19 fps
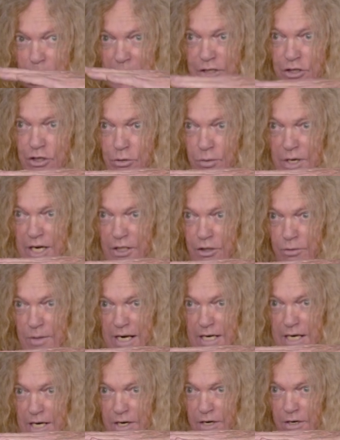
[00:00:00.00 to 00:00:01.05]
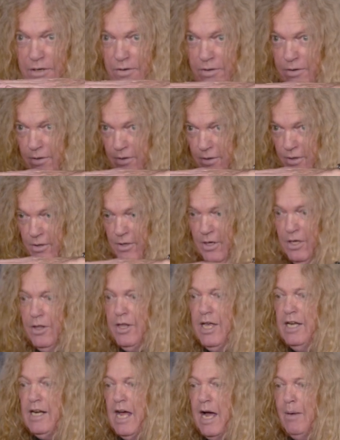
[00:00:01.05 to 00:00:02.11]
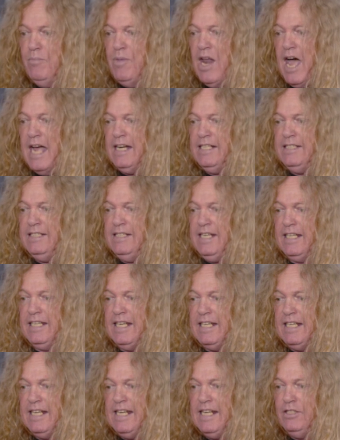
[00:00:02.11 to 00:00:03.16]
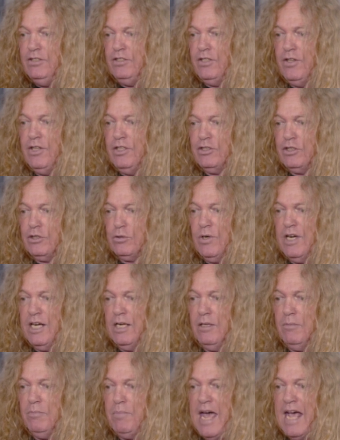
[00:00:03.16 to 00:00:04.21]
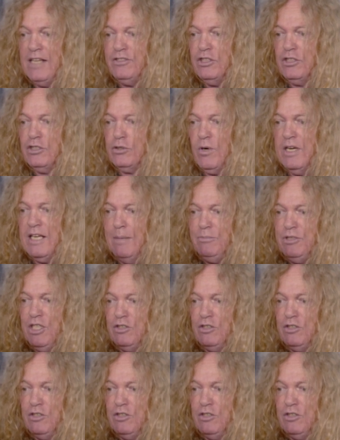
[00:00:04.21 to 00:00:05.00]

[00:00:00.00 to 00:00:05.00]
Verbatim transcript: are my strings right here, then I'm not digging into the string, past the string. I'm